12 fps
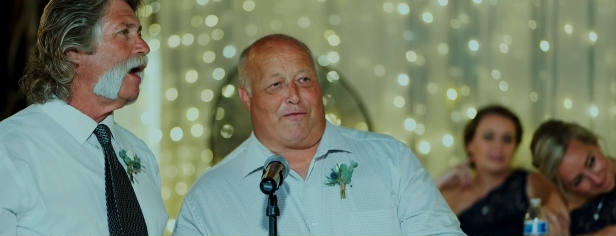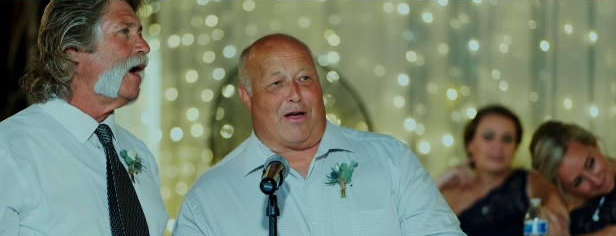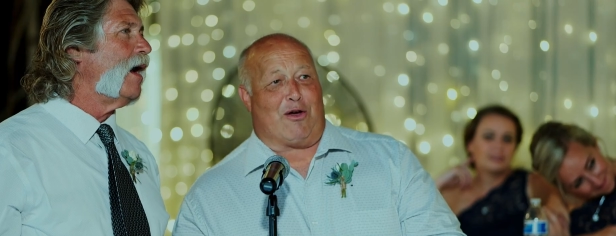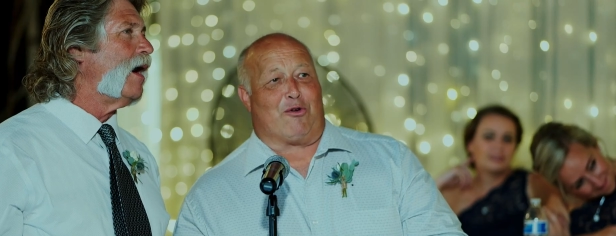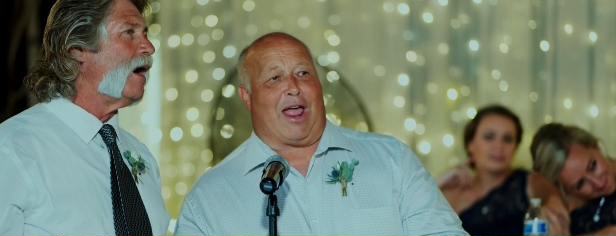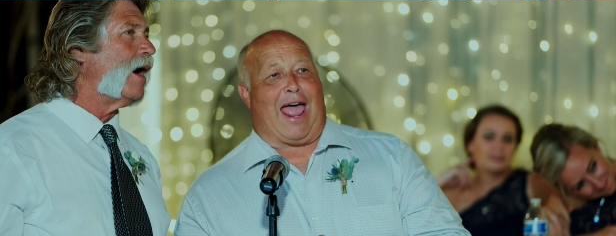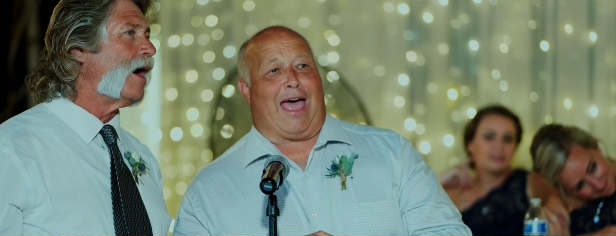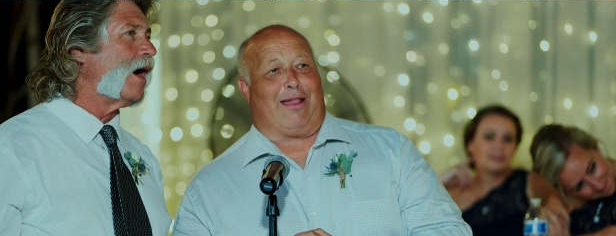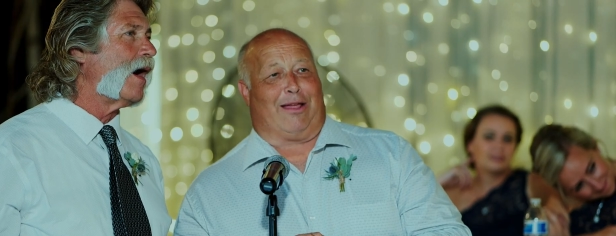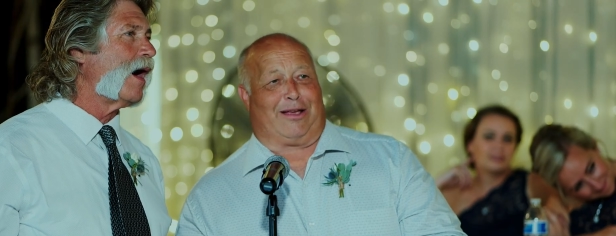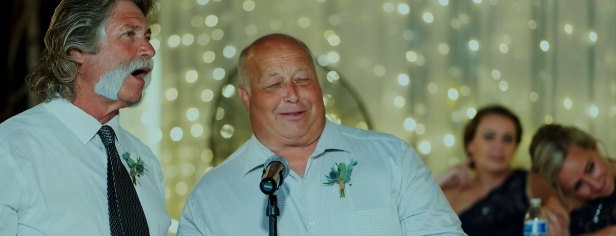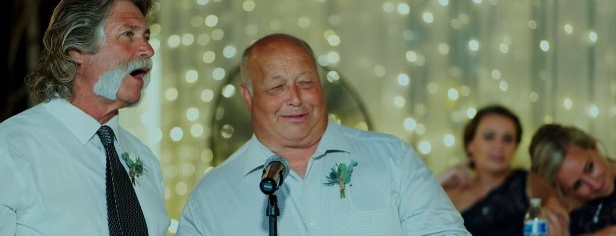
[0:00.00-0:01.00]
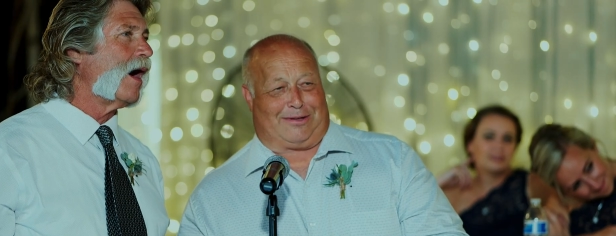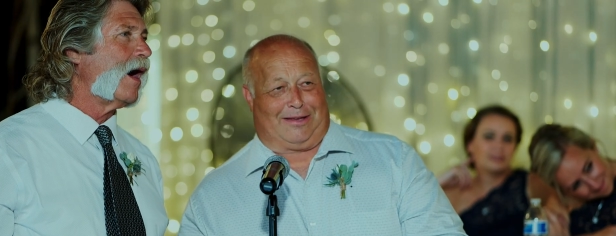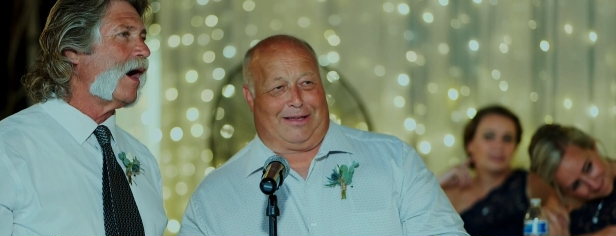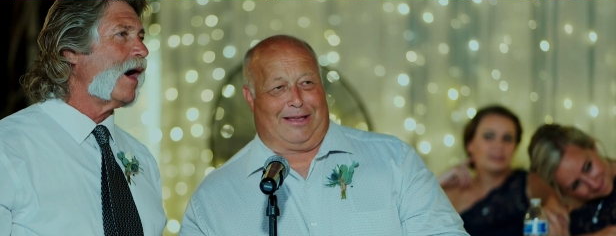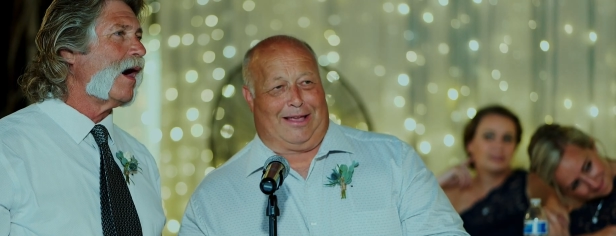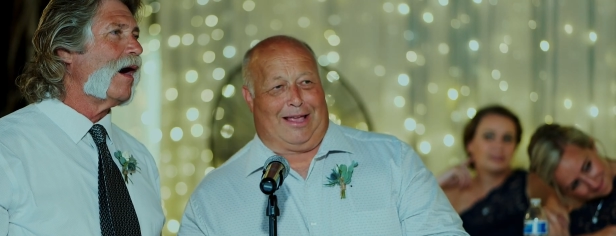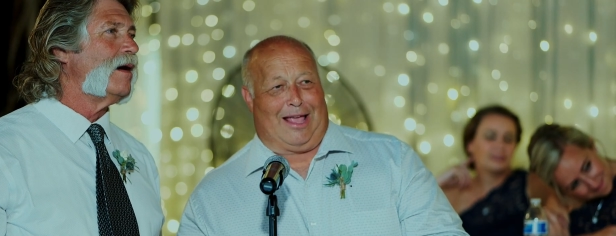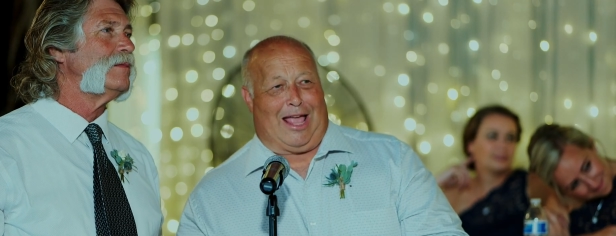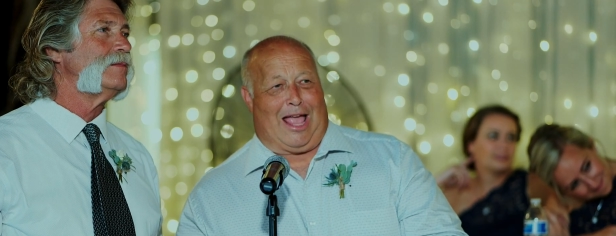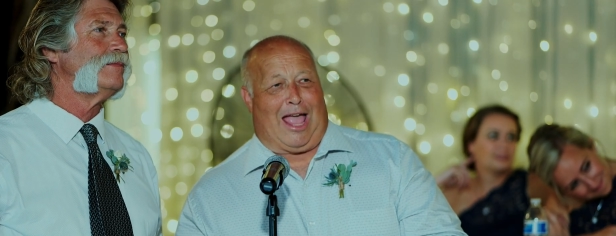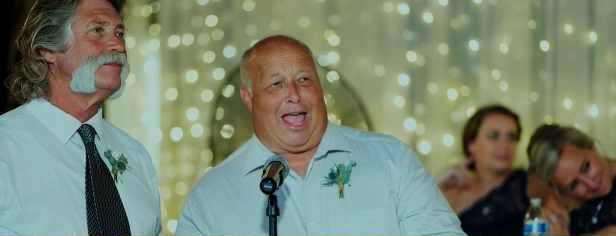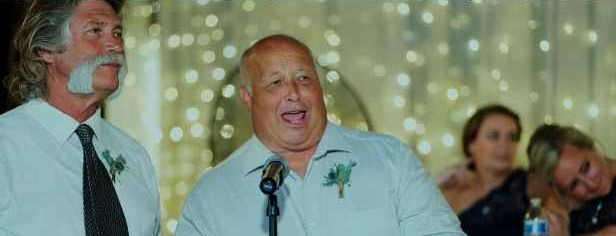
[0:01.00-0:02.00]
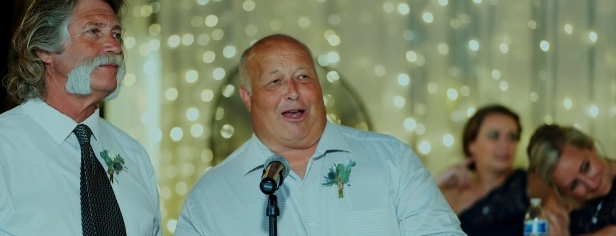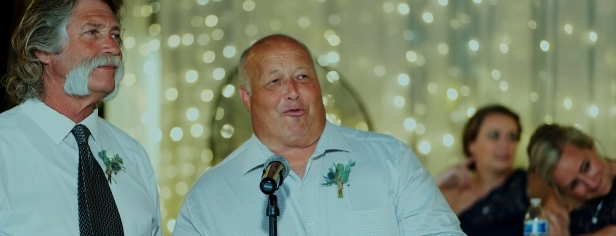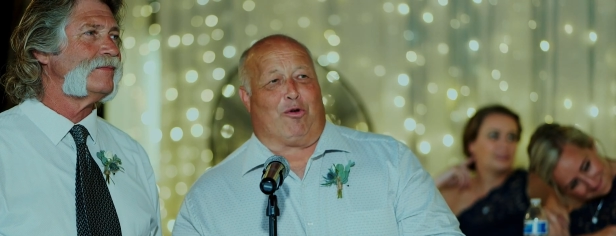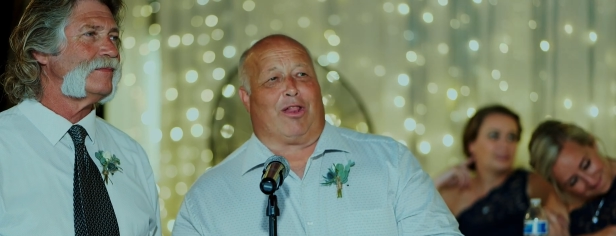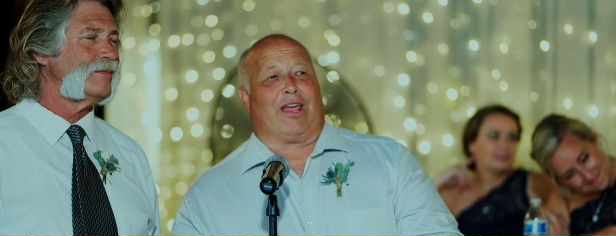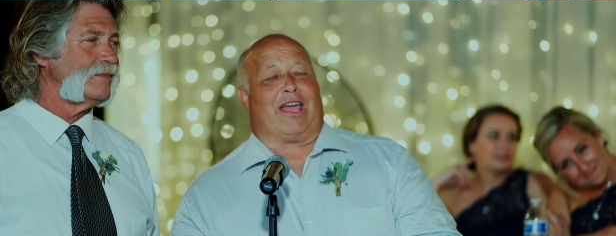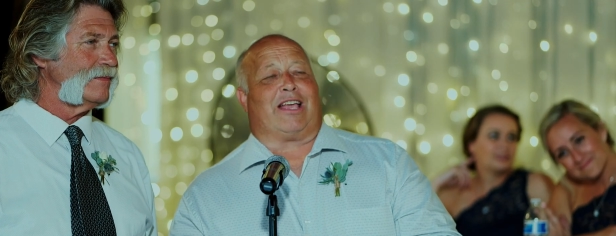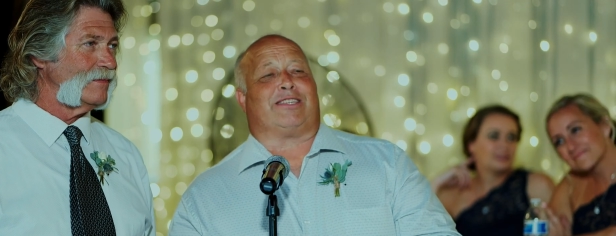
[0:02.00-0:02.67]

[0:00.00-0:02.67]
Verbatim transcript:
Speaker 1: She found Alex, and it really